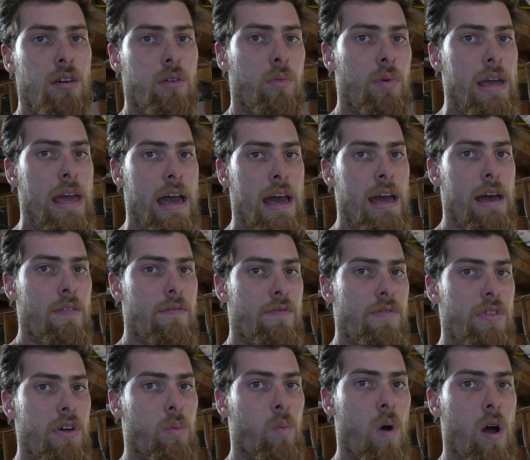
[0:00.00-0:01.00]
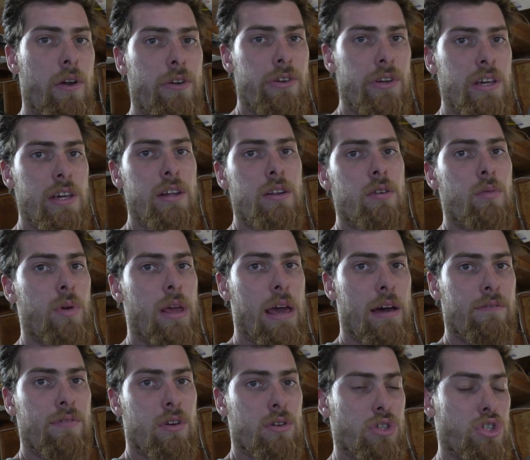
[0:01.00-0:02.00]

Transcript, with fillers: we have the water heater, we have their